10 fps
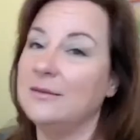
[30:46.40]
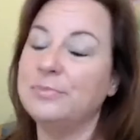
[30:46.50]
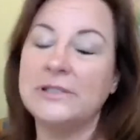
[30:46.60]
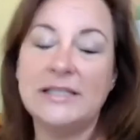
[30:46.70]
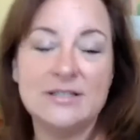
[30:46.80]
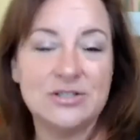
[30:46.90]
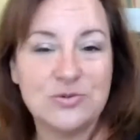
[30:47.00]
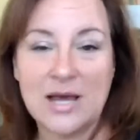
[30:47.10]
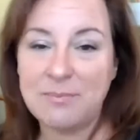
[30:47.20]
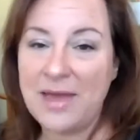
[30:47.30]
please do
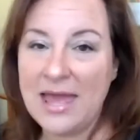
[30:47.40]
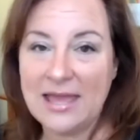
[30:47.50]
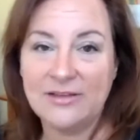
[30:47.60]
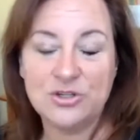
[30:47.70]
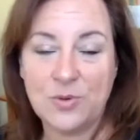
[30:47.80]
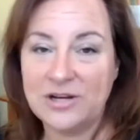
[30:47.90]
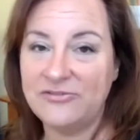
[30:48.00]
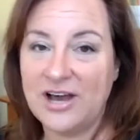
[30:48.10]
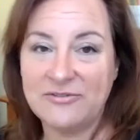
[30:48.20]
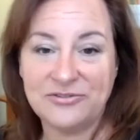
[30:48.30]
not pay
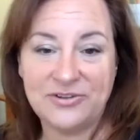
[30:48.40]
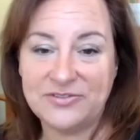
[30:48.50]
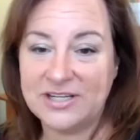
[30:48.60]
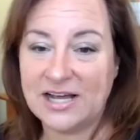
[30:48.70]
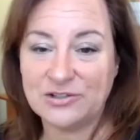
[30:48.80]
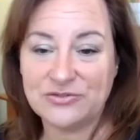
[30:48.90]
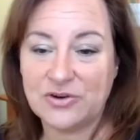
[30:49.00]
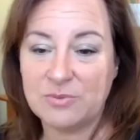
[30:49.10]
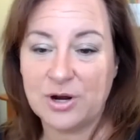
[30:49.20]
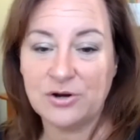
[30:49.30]
$25 or $50
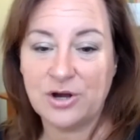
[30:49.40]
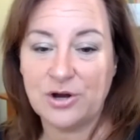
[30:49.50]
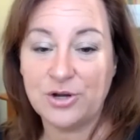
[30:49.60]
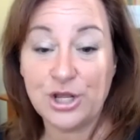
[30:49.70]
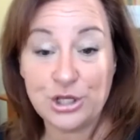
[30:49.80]
for a barcode.